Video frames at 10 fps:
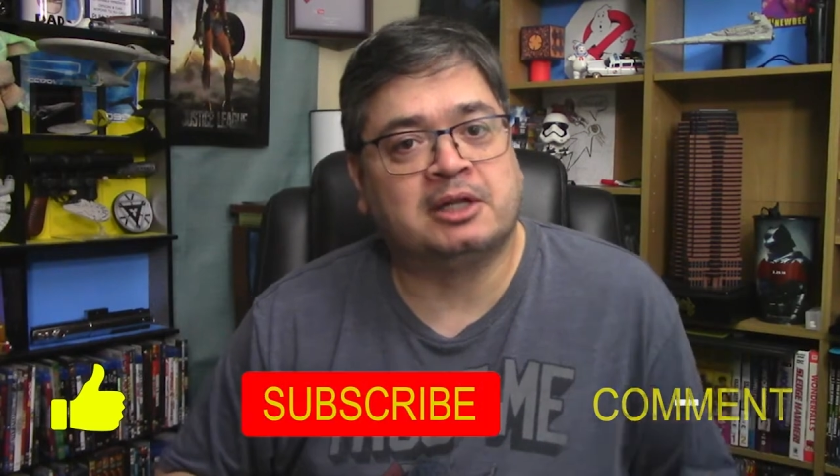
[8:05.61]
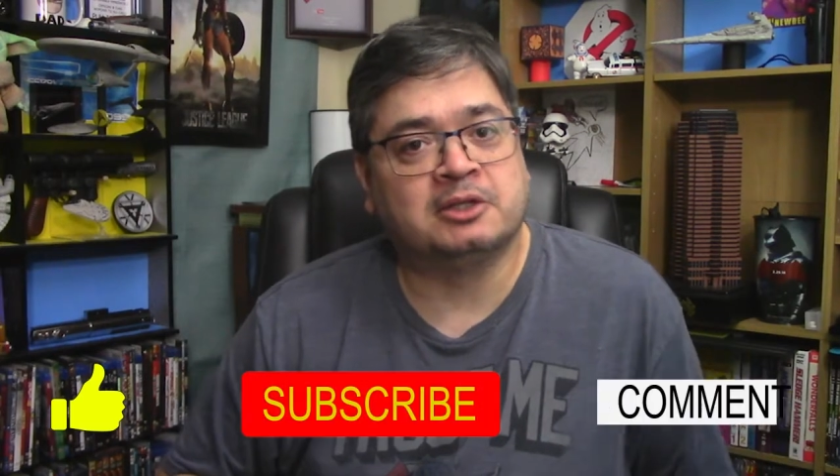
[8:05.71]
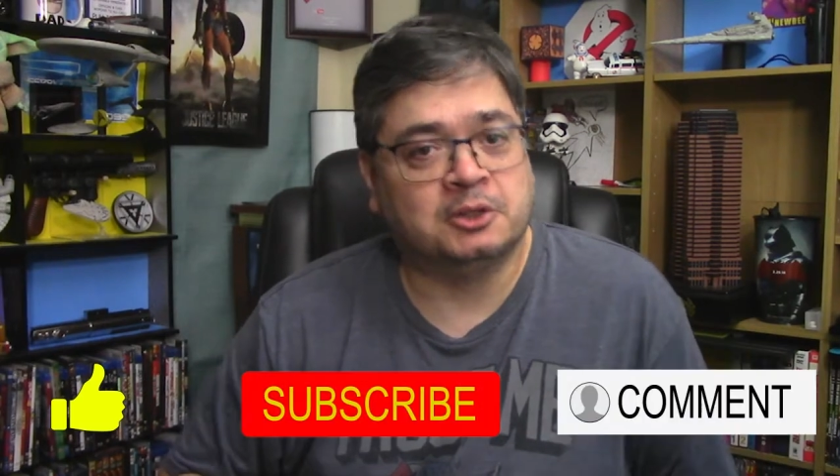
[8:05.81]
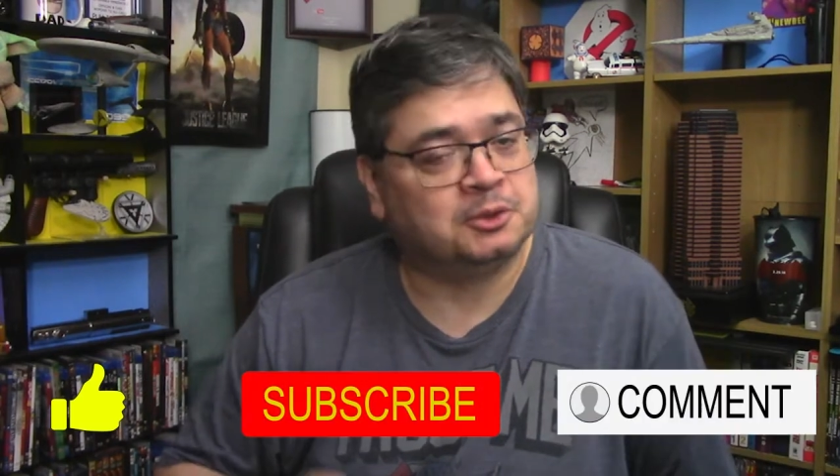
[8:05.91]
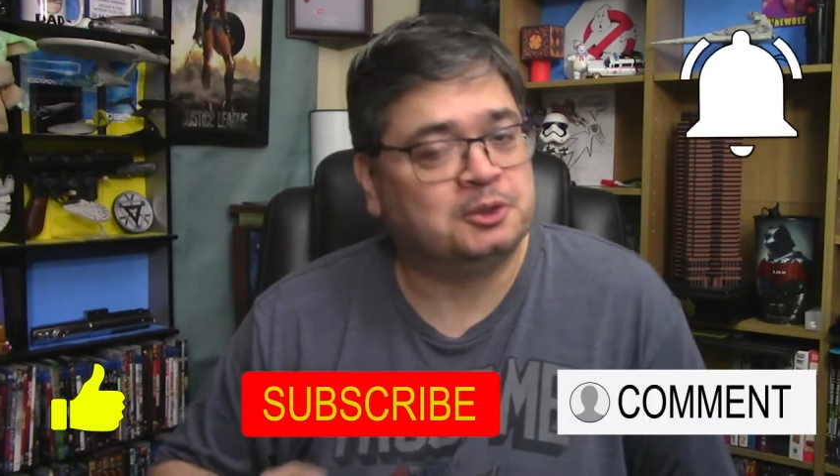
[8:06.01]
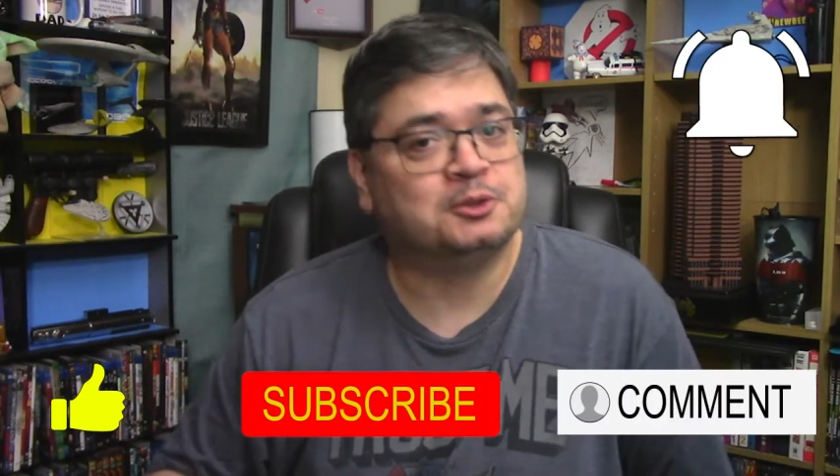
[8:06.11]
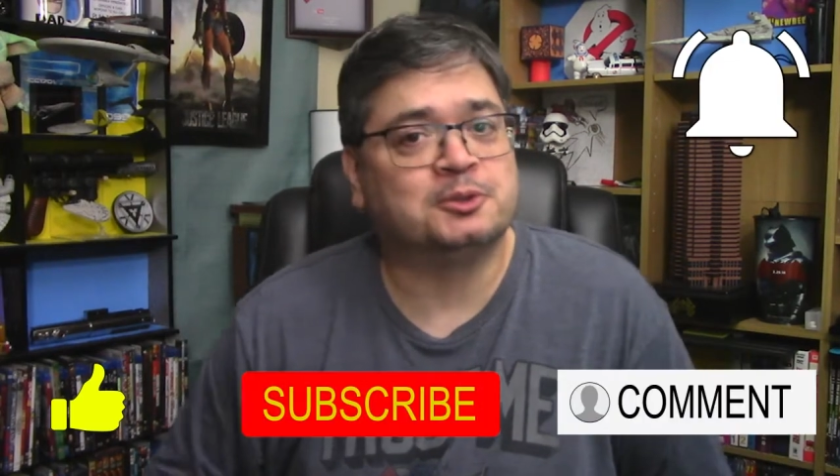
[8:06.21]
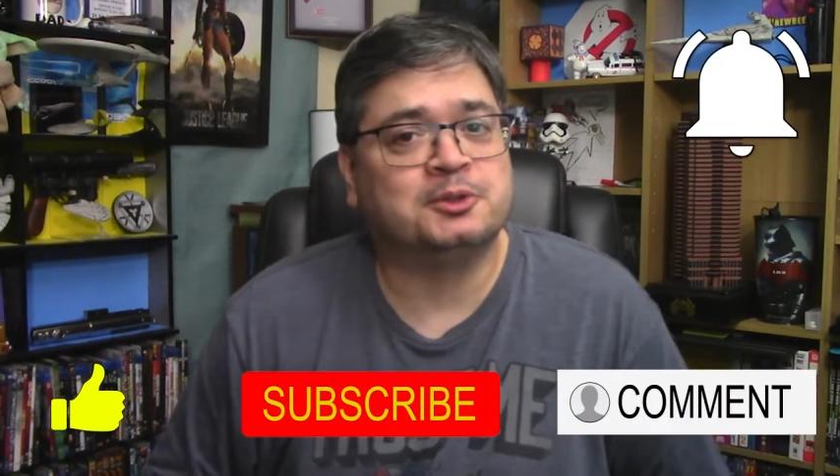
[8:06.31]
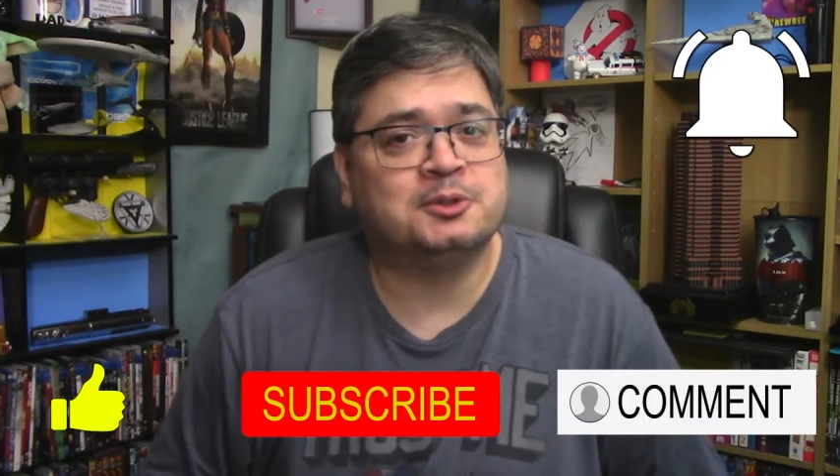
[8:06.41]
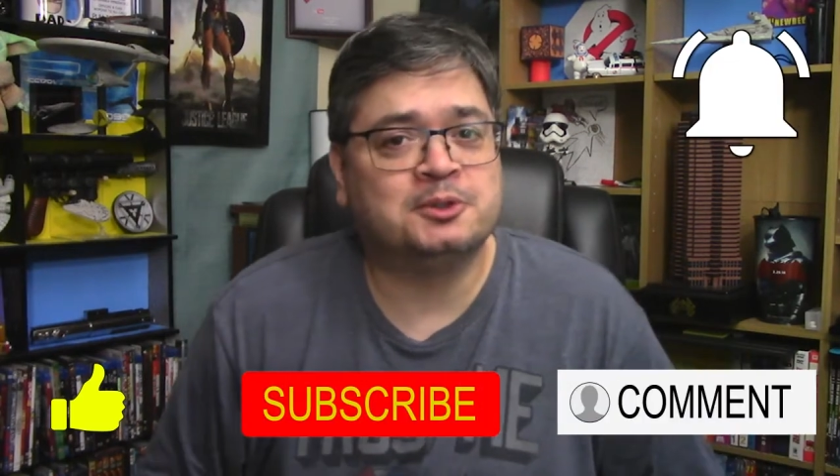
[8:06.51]
You know the usual
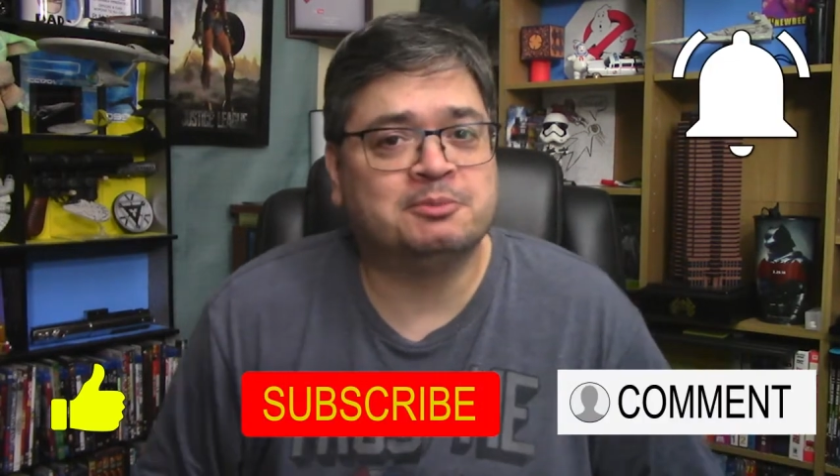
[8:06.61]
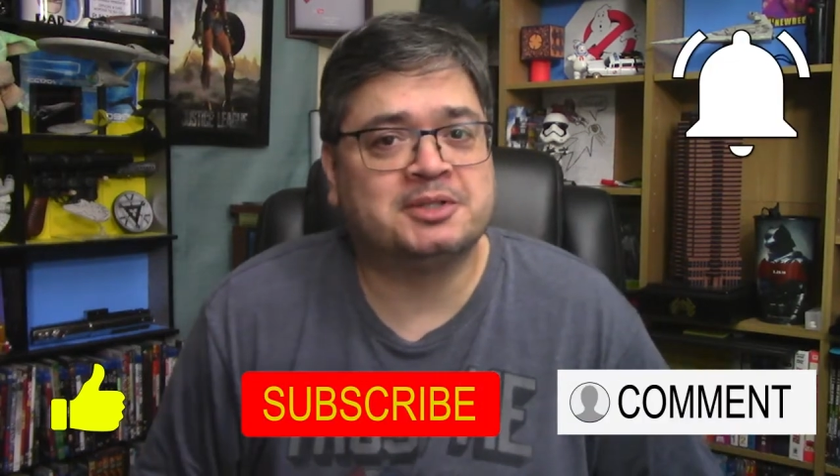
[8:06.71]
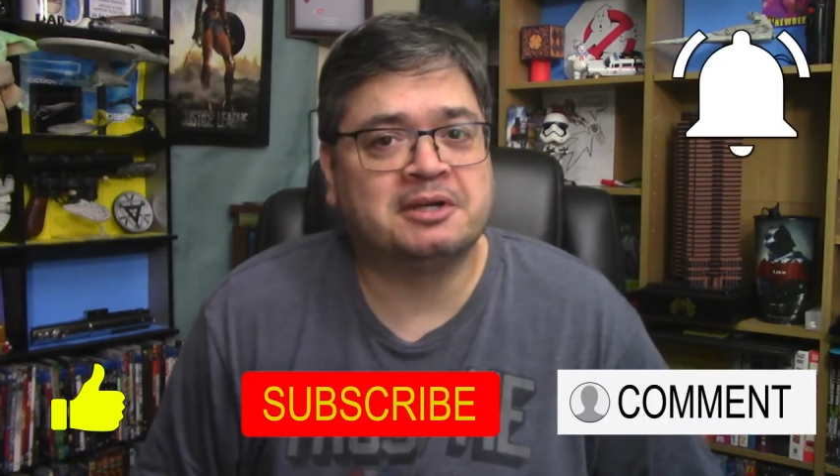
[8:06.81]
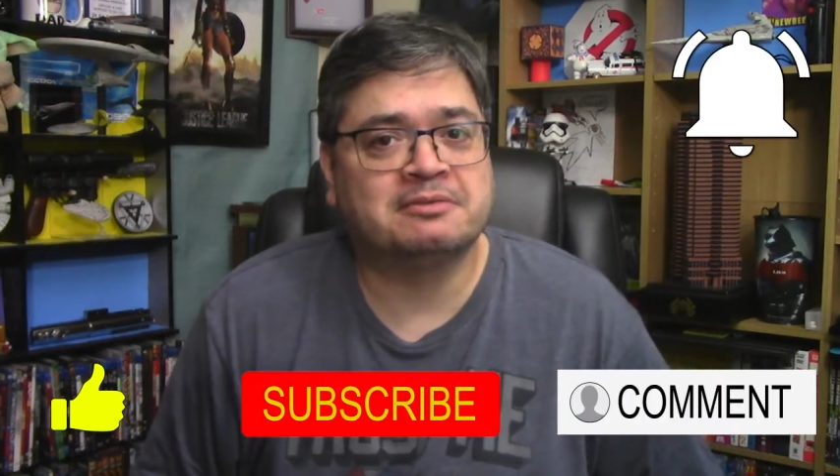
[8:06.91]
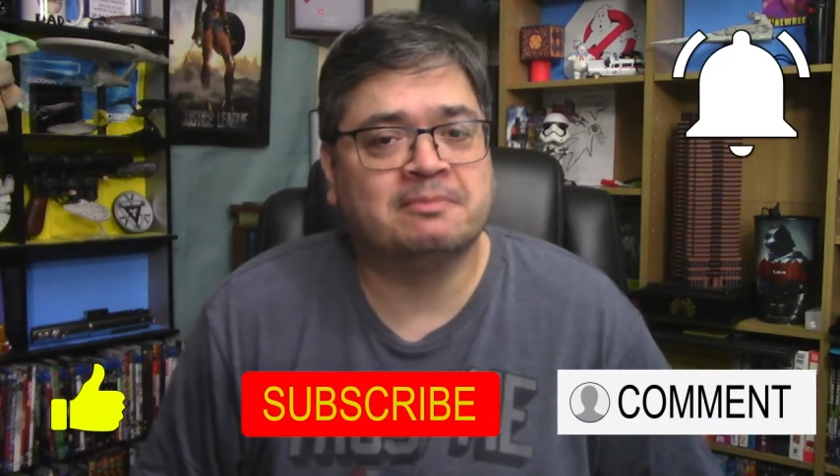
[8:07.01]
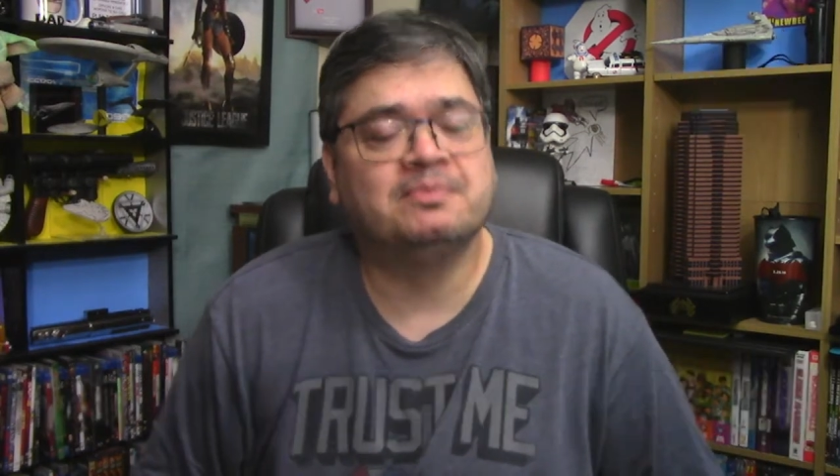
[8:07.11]
YouTube stuff.